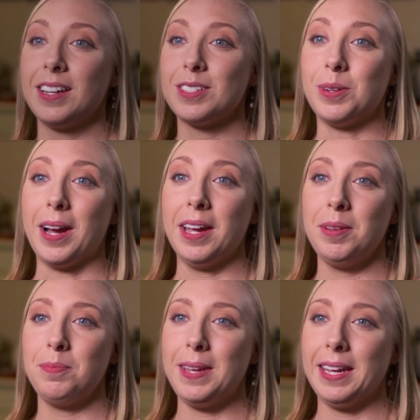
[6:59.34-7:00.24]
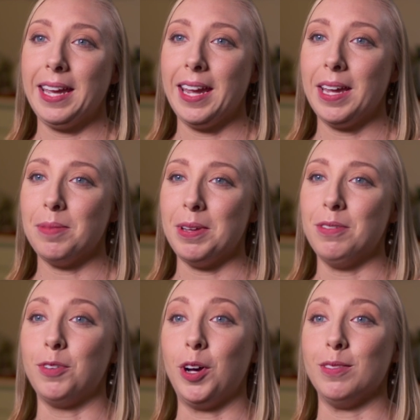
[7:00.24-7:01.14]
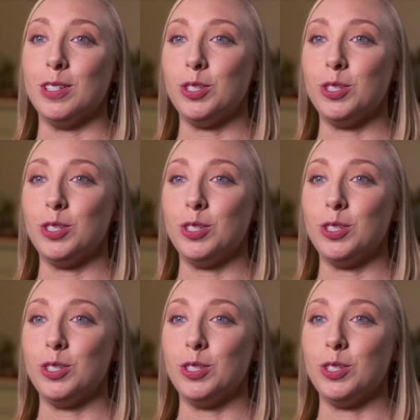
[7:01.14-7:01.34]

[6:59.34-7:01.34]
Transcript: So I became involved in